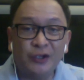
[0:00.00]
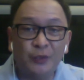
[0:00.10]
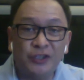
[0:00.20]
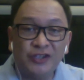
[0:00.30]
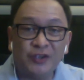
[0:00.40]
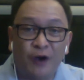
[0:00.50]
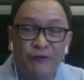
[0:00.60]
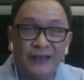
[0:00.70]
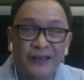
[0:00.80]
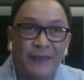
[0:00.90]
which is
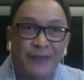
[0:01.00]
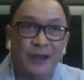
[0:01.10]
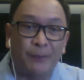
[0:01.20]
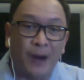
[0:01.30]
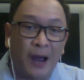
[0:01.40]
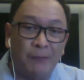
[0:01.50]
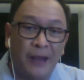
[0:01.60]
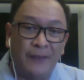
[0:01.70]
oftentimes a problem,